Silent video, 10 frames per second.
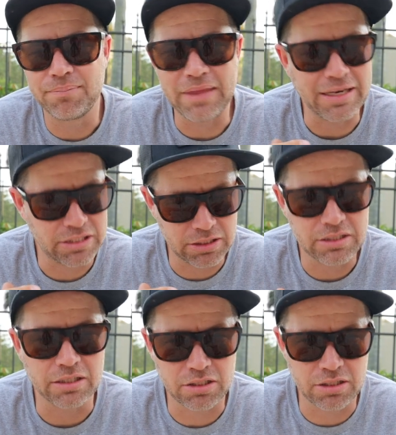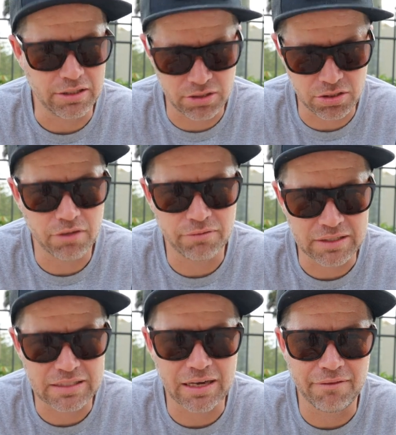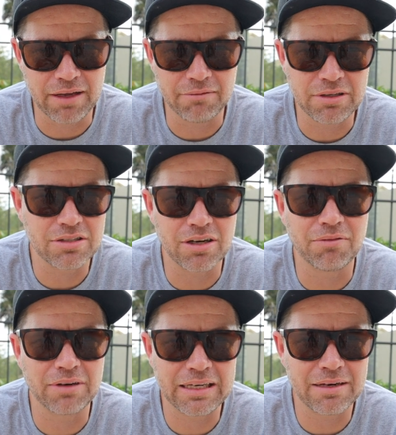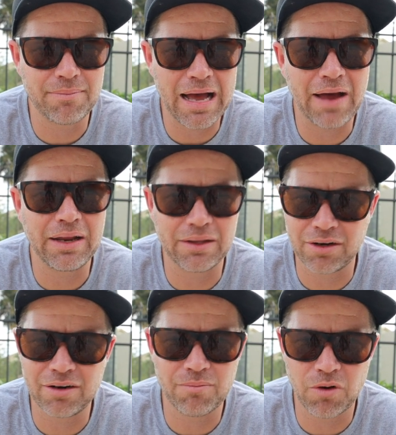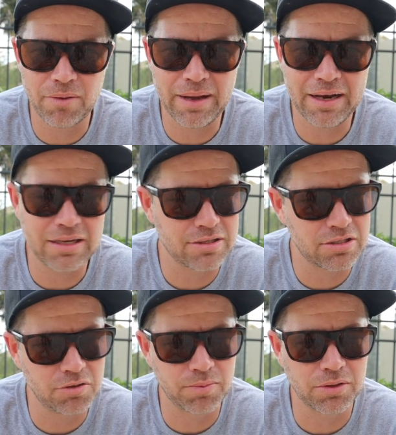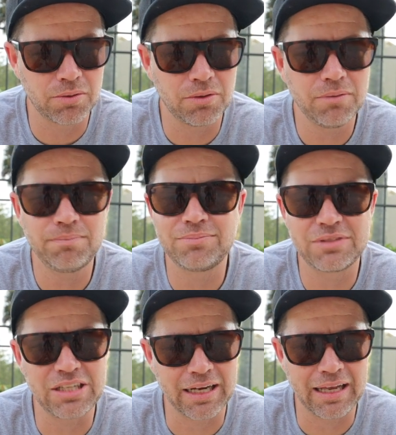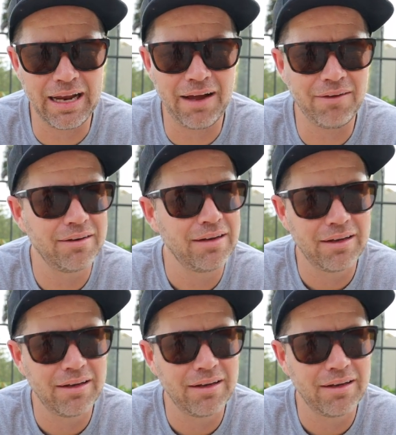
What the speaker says: That's just the surface of it. When you start reading about it and learning more about it, it's super cool. Check it out.